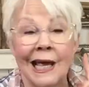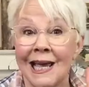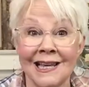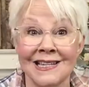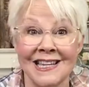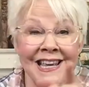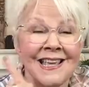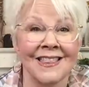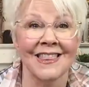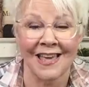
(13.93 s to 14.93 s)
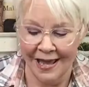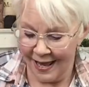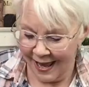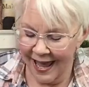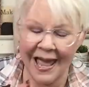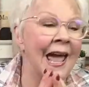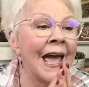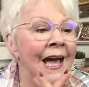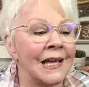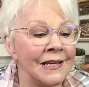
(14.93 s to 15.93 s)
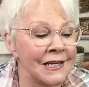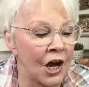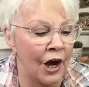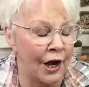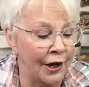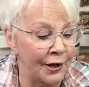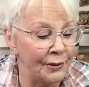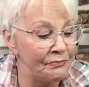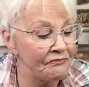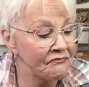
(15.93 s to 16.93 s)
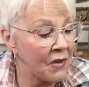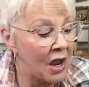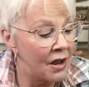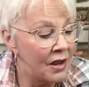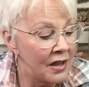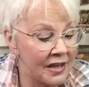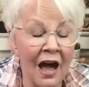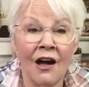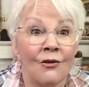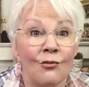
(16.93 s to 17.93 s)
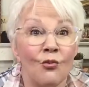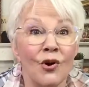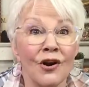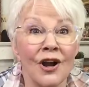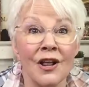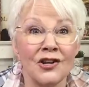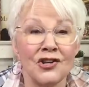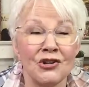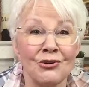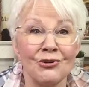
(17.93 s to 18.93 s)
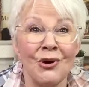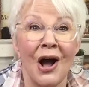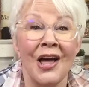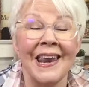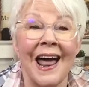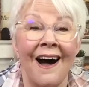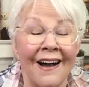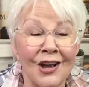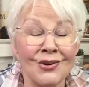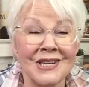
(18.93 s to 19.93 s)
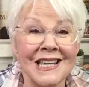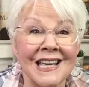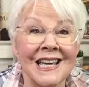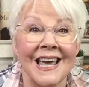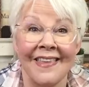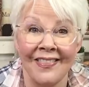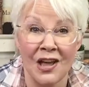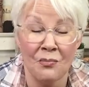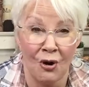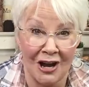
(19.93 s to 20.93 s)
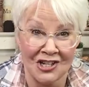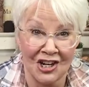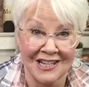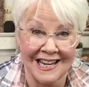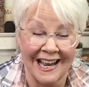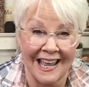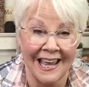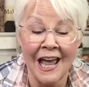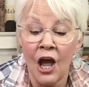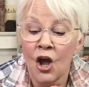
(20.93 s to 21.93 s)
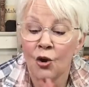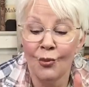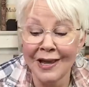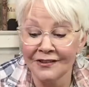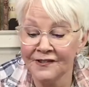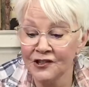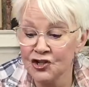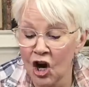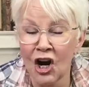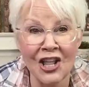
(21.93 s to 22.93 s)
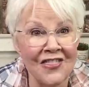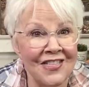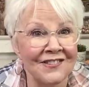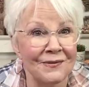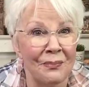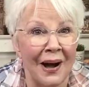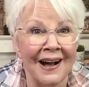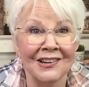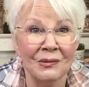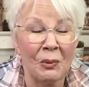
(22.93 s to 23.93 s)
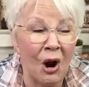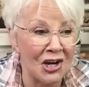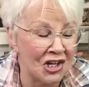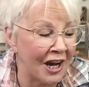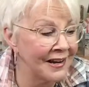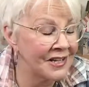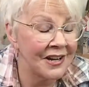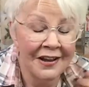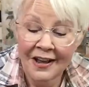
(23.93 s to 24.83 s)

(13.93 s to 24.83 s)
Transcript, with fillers: 18th. And um, yeah, we're going to do an IOD inlay project today. We had started this box project